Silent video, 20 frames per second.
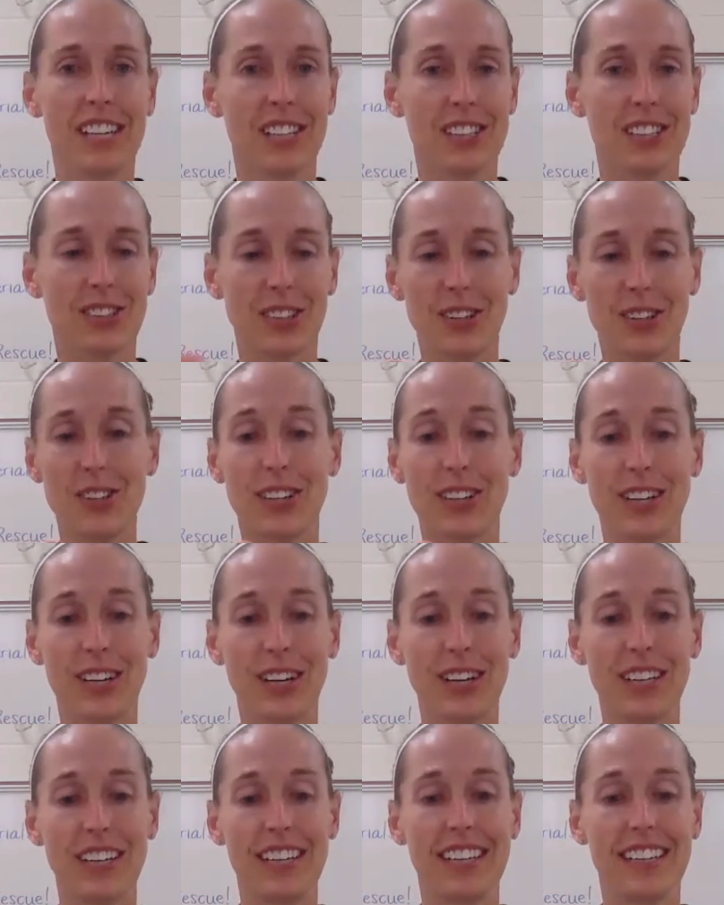So you
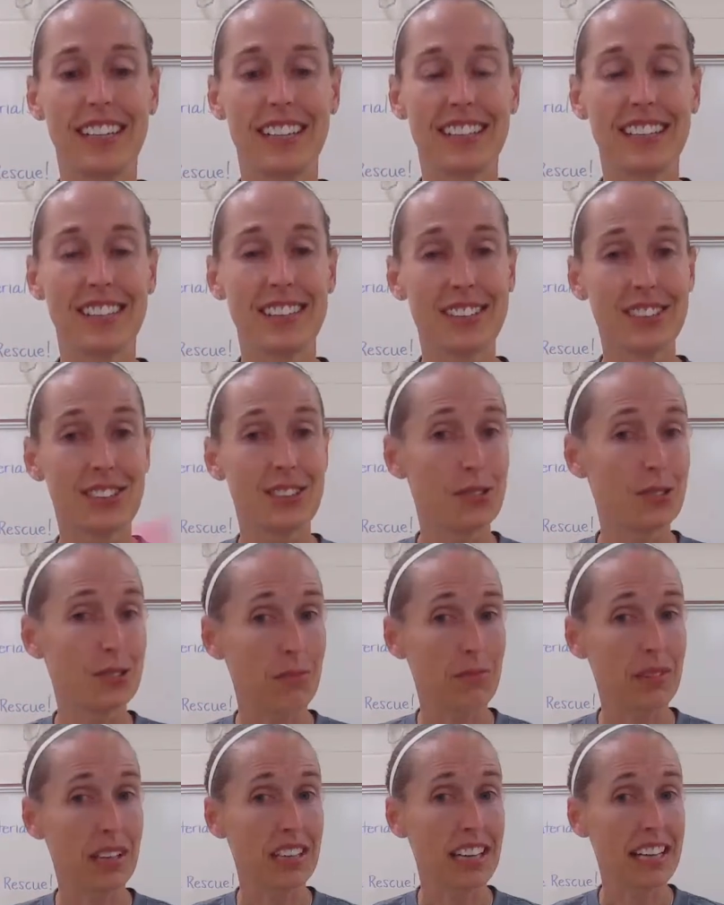could do
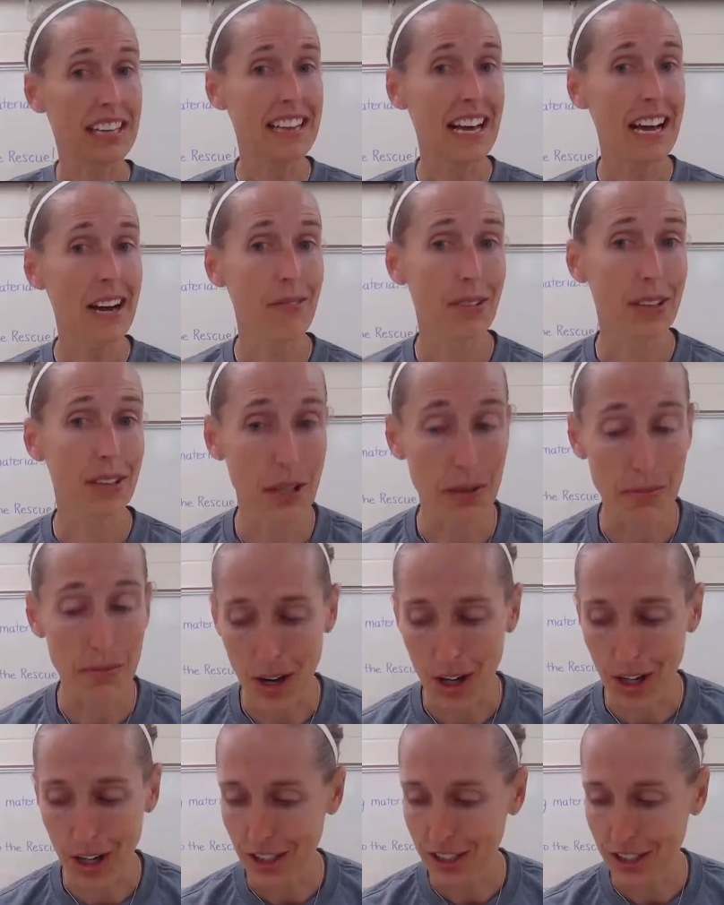something like that with your
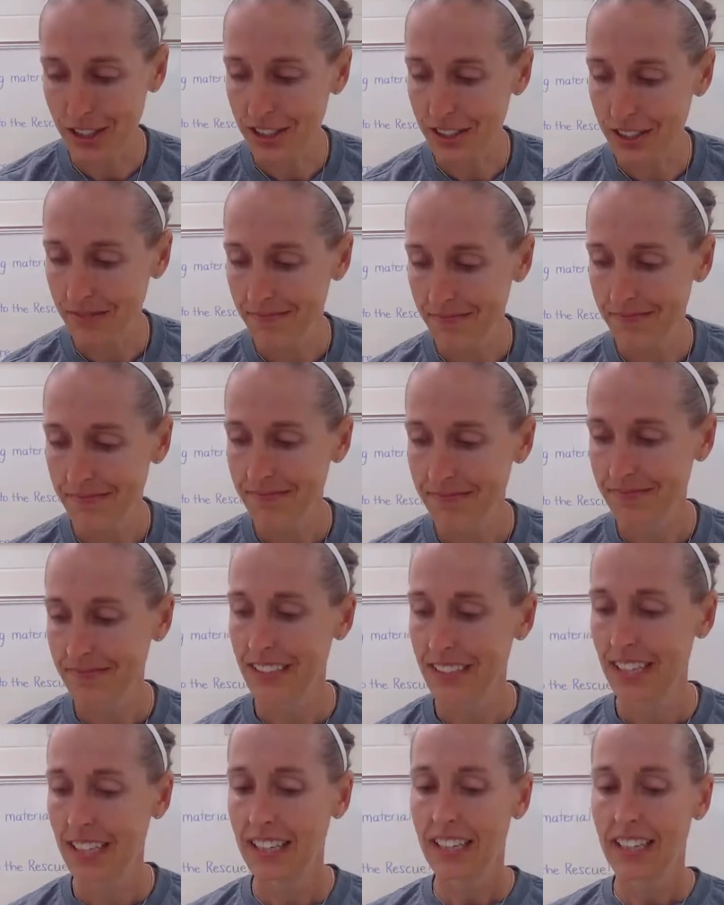markers.
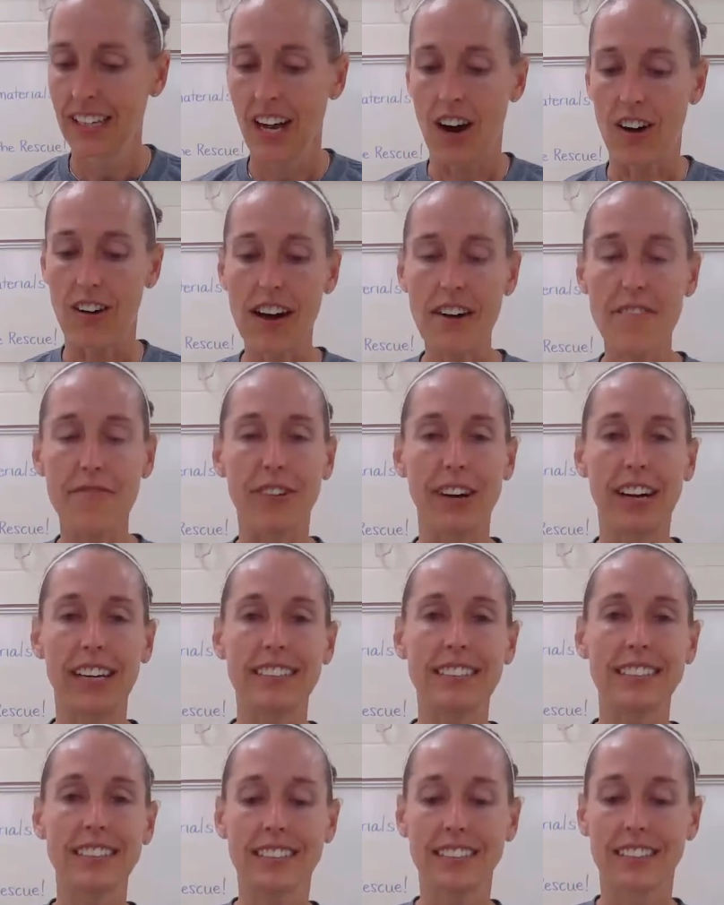All right,
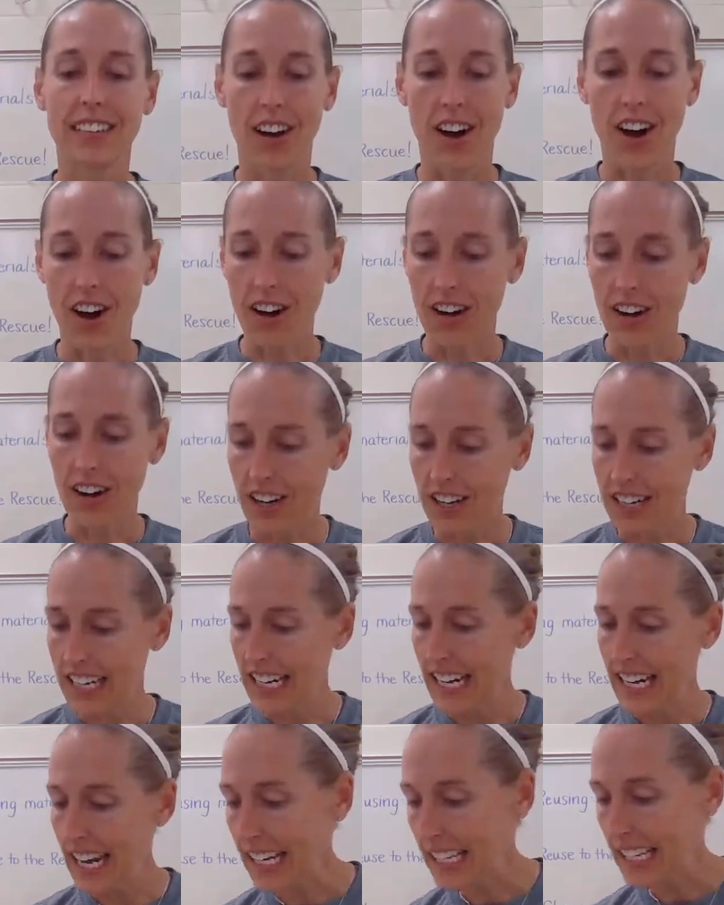friends, our
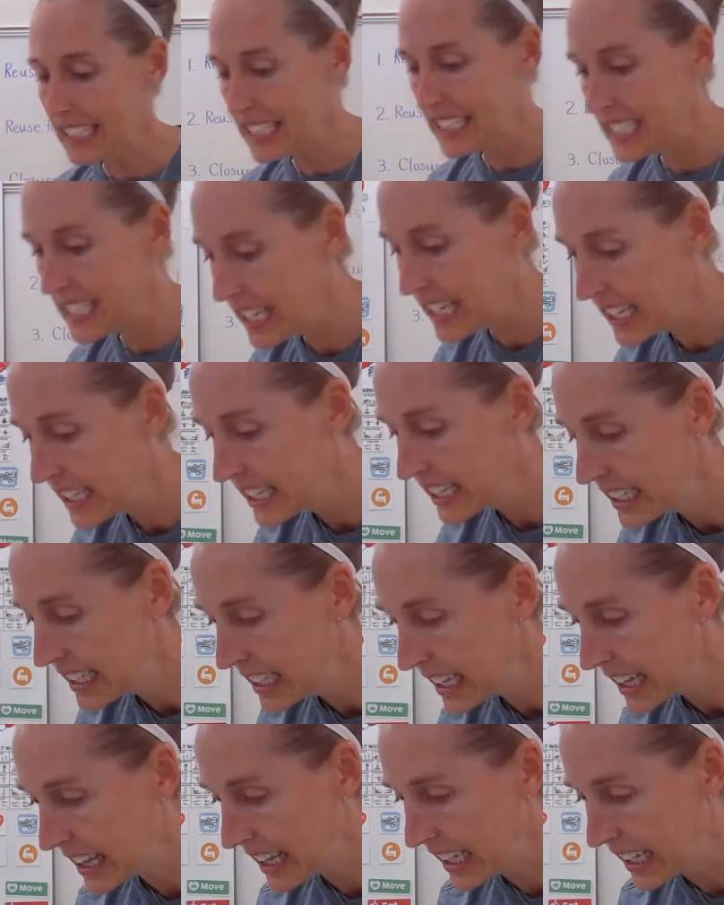next
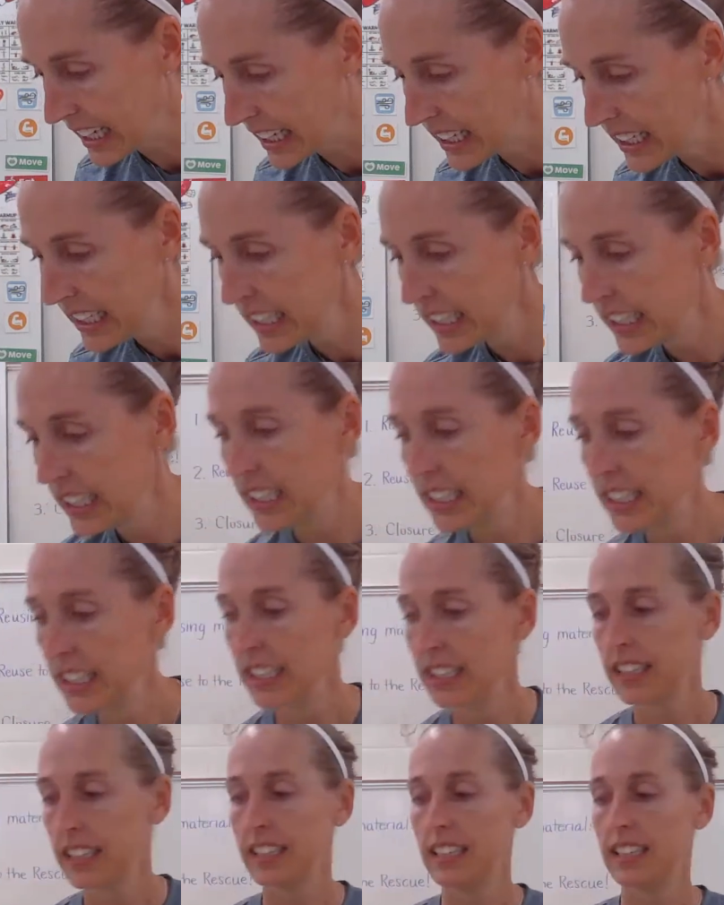thing
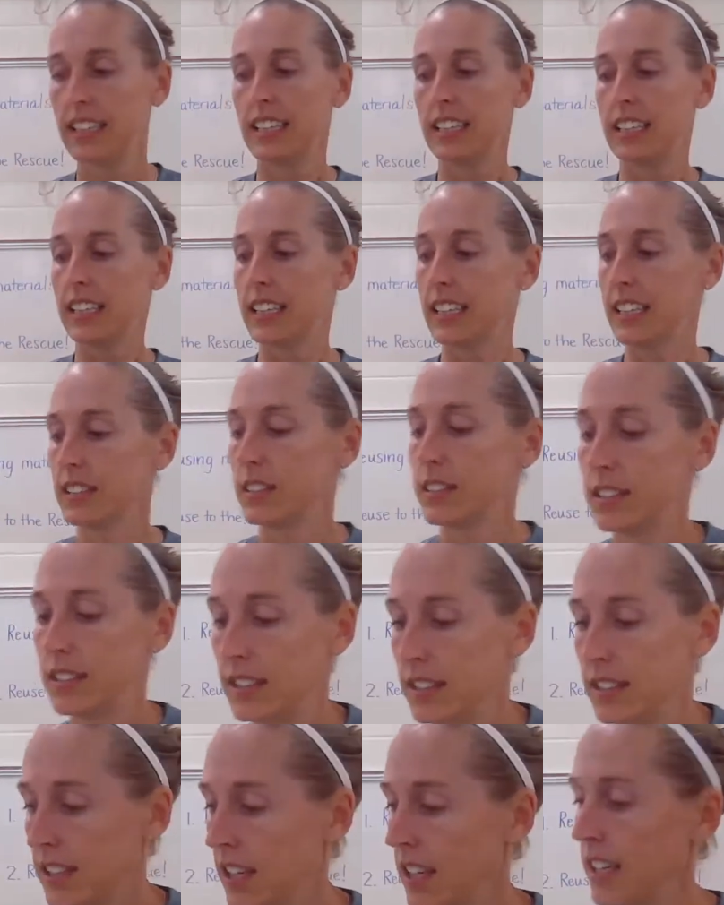
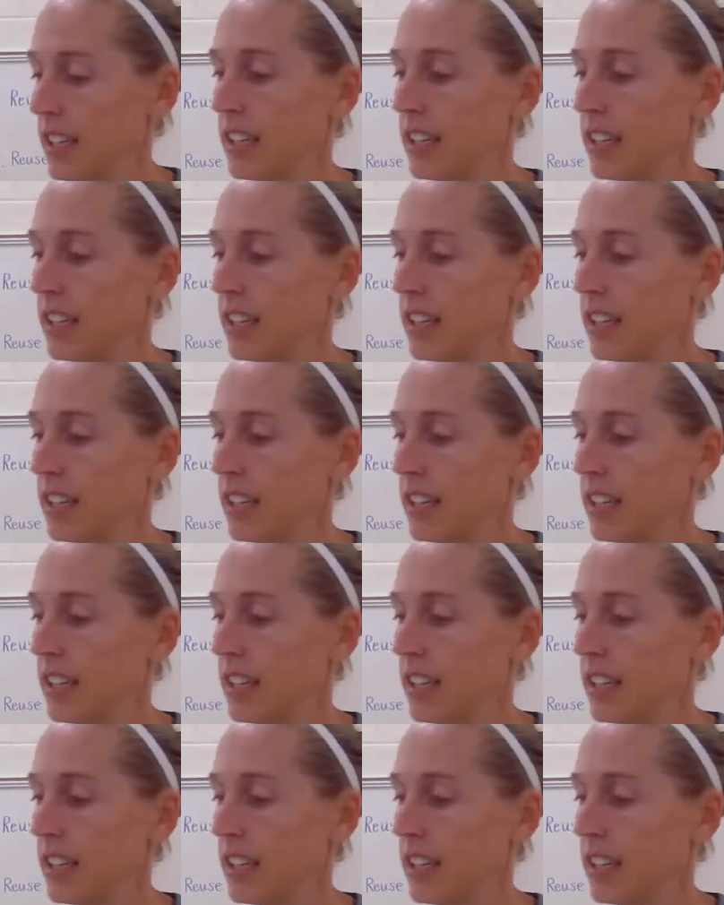is